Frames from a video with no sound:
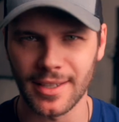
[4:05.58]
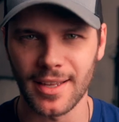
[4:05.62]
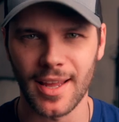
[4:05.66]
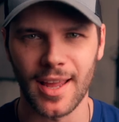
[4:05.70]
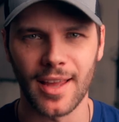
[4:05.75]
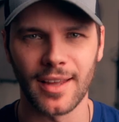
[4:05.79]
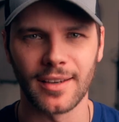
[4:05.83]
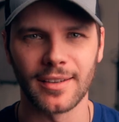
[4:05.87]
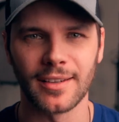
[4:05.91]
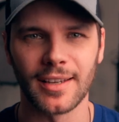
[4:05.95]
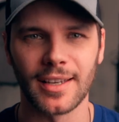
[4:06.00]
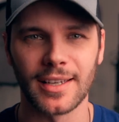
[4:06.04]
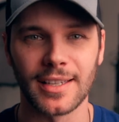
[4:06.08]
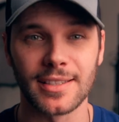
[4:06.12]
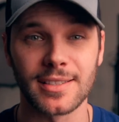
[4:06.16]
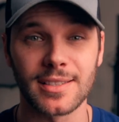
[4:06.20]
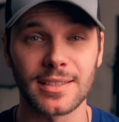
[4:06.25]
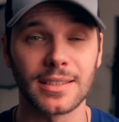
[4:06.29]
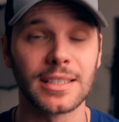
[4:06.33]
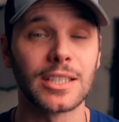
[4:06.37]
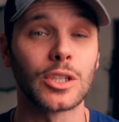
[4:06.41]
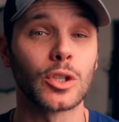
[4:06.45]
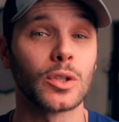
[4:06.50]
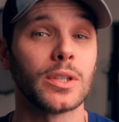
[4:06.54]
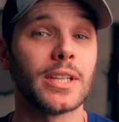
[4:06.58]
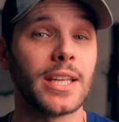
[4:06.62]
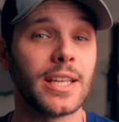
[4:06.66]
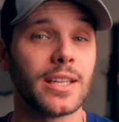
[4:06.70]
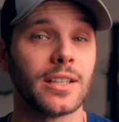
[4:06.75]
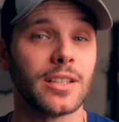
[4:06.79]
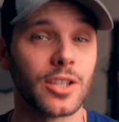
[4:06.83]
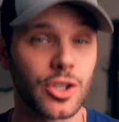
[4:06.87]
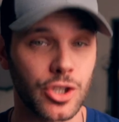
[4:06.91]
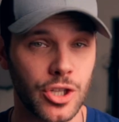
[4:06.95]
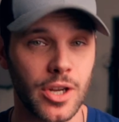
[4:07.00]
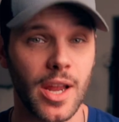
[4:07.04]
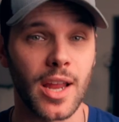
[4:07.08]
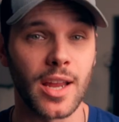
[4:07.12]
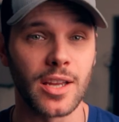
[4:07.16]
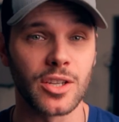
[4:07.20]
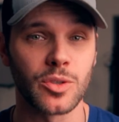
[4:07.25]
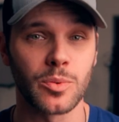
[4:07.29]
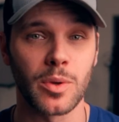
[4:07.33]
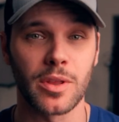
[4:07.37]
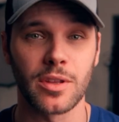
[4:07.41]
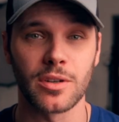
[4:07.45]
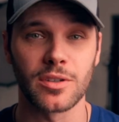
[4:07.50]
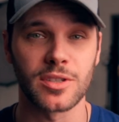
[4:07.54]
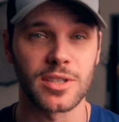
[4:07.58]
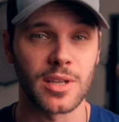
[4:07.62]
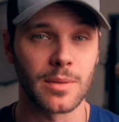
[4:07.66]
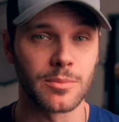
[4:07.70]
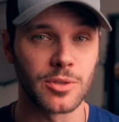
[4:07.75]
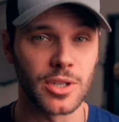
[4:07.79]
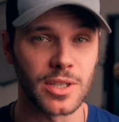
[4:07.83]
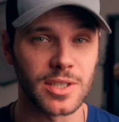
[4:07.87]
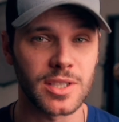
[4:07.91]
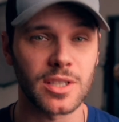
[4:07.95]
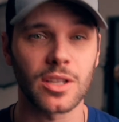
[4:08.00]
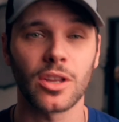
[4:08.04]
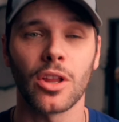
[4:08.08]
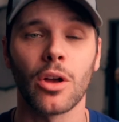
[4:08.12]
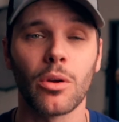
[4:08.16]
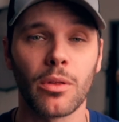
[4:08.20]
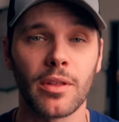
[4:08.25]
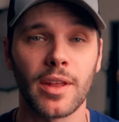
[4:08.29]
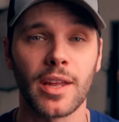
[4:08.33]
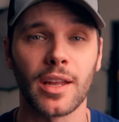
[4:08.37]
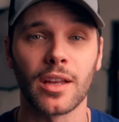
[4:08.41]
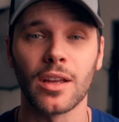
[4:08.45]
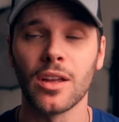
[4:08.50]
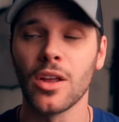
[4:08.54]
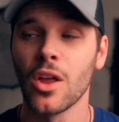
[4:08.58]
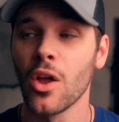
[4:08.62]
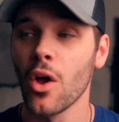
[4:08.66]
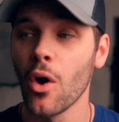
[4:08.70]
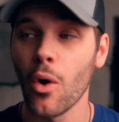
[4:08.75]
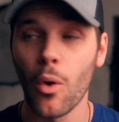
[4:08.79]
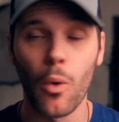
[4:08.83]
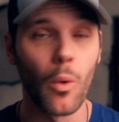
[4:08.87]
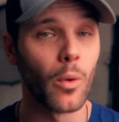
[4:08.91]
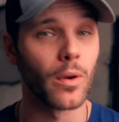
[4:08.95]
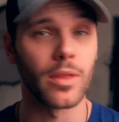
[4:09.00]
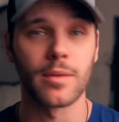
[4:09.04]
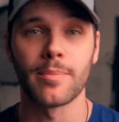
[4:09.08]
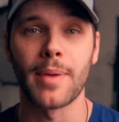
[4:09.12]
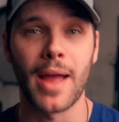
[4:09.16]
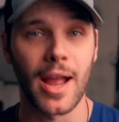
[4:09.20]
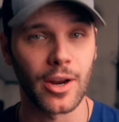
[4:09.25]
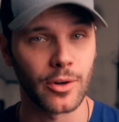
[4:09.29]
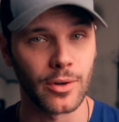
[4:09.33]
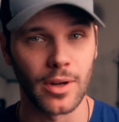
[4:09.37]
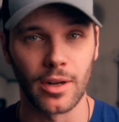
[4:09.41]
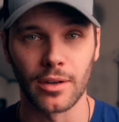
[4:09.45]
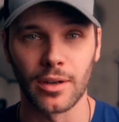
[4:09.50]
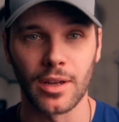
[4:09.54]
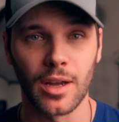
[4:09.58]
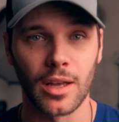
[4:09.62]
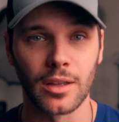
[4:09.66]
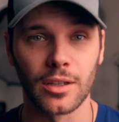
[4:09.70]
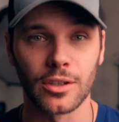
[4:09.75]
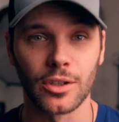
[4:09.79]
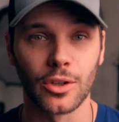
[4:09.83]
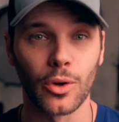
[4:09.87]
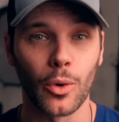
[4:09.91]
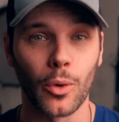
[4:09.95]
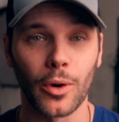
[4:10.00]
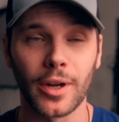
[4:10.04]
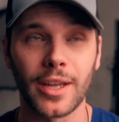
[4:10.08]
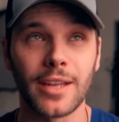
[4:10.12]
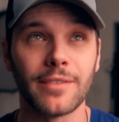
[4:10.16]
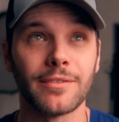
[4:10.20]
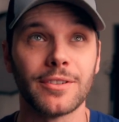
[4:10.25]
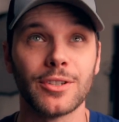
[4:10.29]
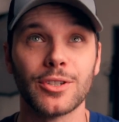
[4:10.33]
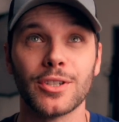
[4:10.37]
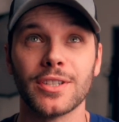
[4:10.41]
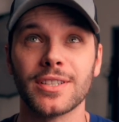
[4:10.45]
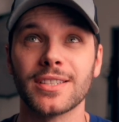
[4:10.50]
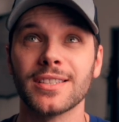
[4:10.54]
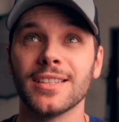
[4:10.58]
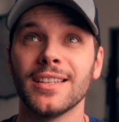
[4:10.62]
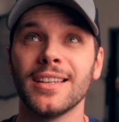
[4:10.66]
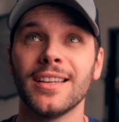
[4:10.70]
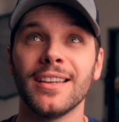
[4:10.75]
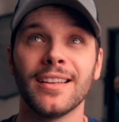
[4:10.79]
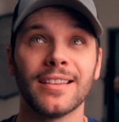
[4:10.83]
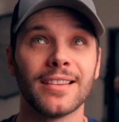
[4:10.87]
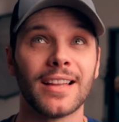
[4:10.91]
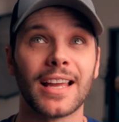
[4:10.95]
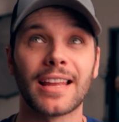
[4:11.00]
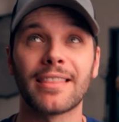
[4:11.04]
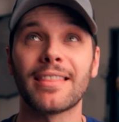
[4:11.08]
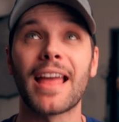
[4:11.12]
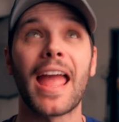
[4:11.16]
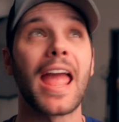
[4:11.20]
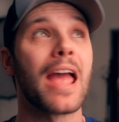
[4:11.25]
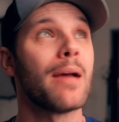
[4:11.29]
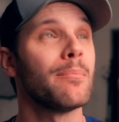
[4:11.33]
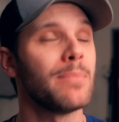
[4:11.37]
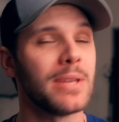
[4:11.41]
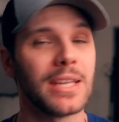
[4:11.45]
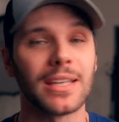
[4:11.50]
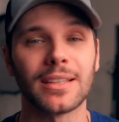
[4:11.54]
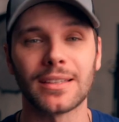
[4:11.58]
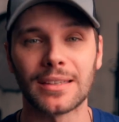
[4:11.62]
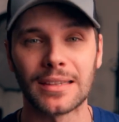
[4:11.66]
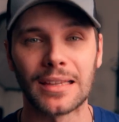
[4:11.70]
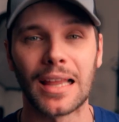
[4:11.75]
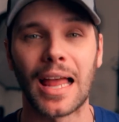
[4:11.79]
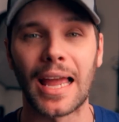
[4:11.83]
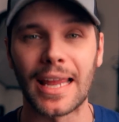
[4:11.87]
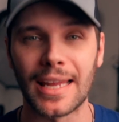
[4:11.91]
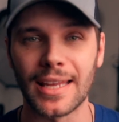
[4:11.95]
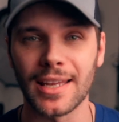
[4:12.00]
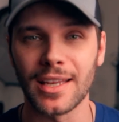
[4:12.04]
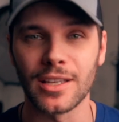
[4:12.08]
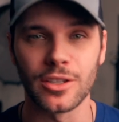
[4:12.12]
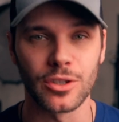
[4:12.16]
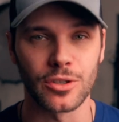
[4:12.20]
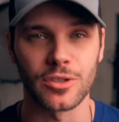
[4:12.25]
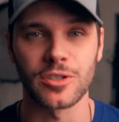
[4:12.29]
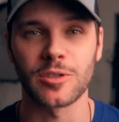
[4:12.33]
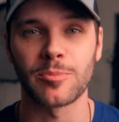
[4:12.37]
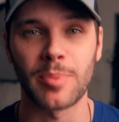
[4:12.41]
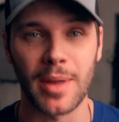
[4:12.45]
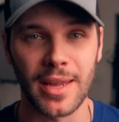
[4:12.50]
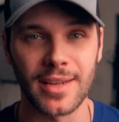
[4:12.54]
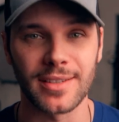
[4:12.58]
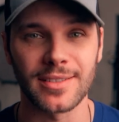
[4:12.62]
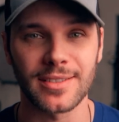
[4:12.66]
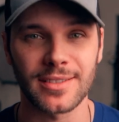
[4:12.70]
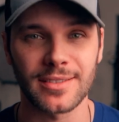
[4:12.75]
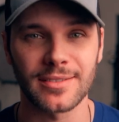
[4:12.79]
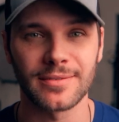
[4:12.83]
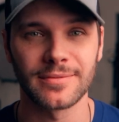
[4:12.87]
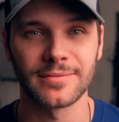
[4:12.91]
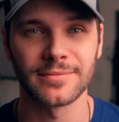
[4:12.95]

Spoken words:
again, and it's literally gonna change with your subject's clothing or the background color, or even just like the ambient light in your space.